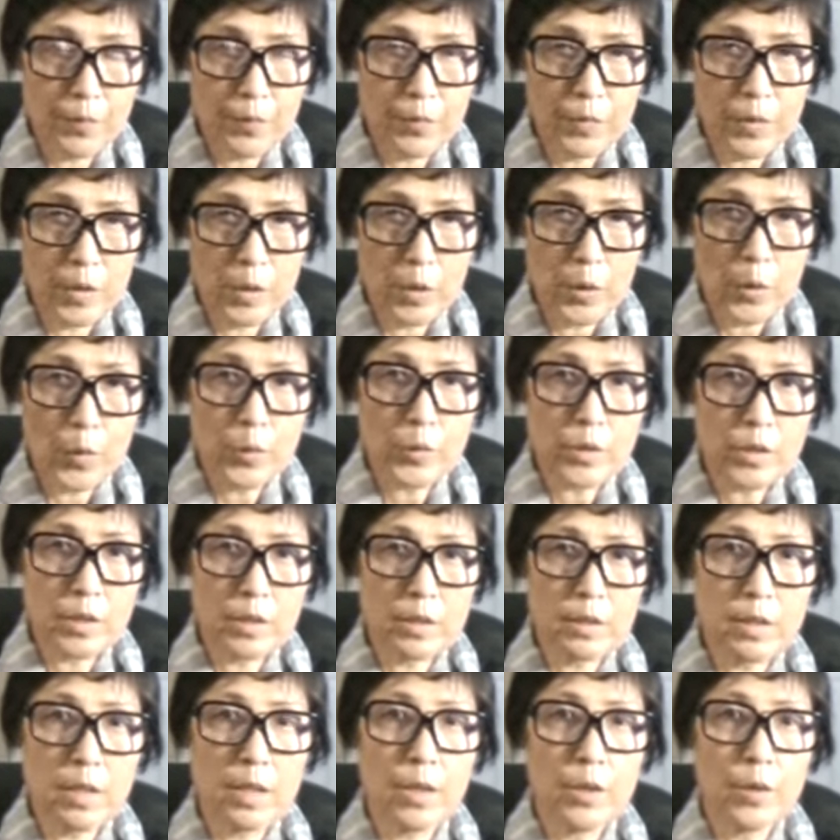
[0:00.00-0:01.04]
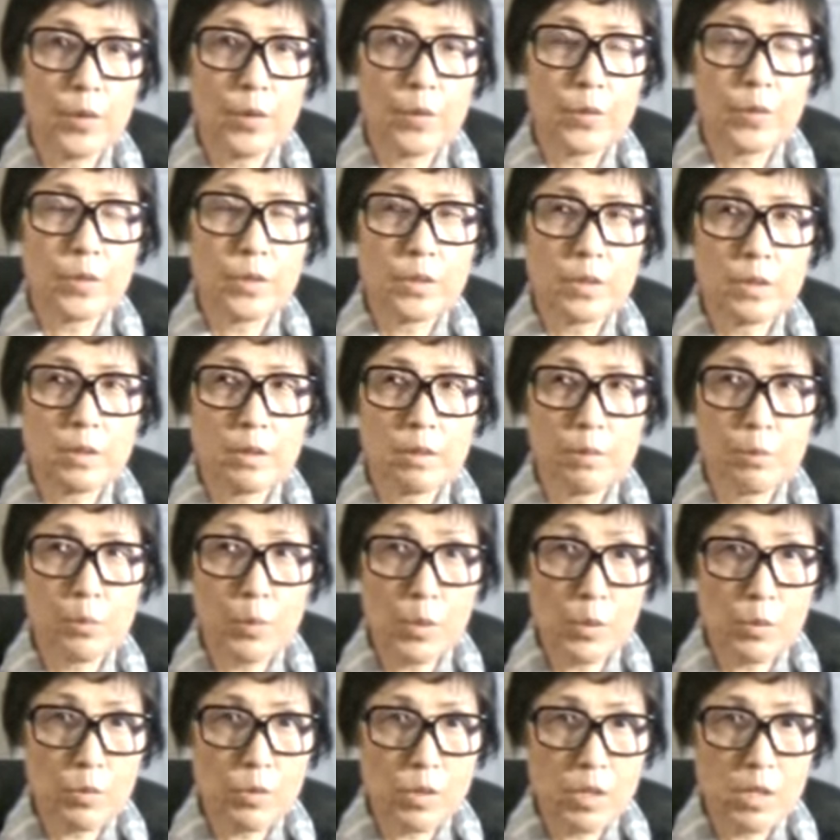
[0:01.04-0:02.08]
the host cells
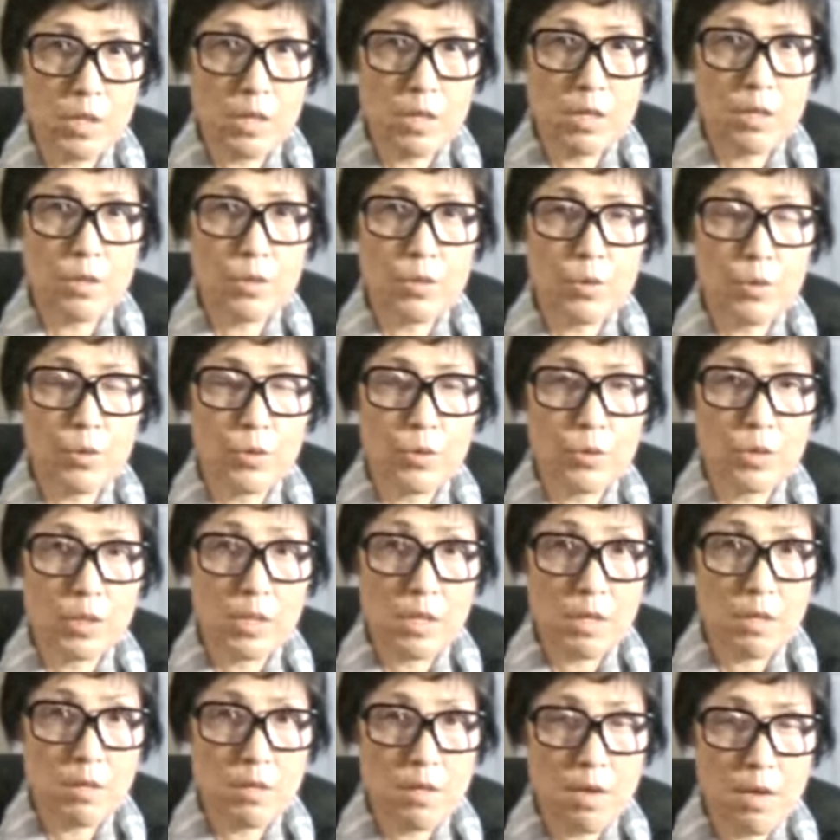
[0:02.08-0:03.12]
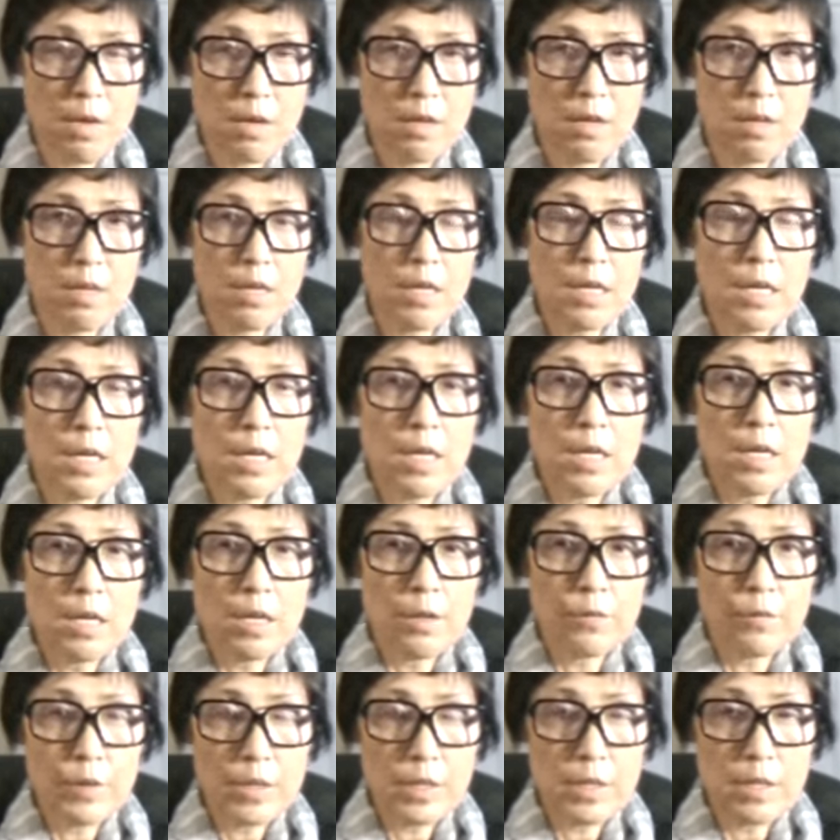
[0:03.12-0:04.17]
protein or DNA
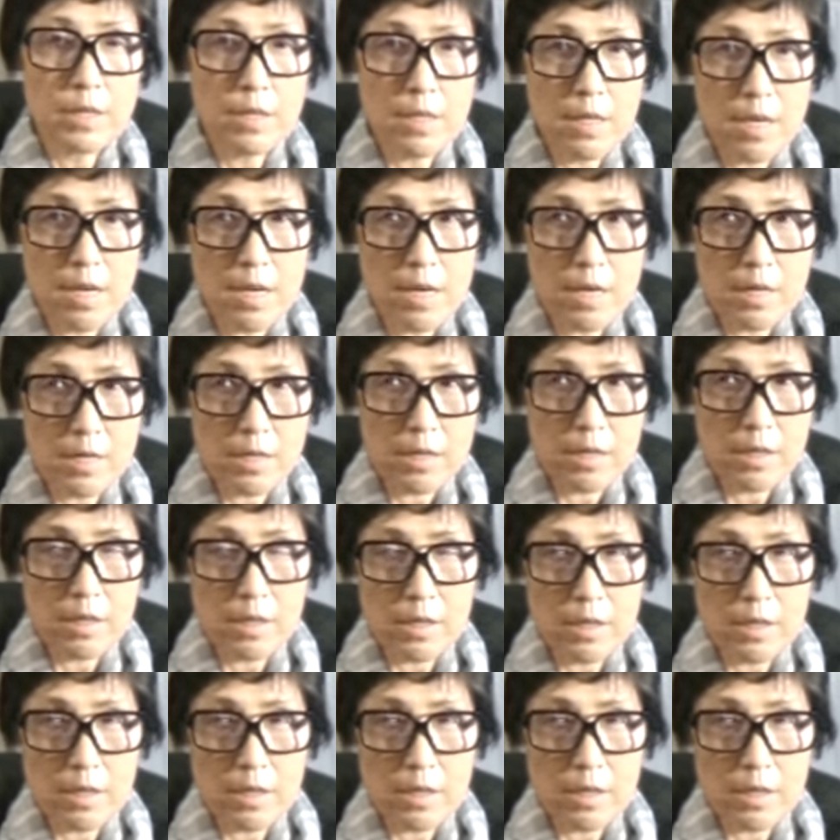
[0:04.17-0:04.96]
with their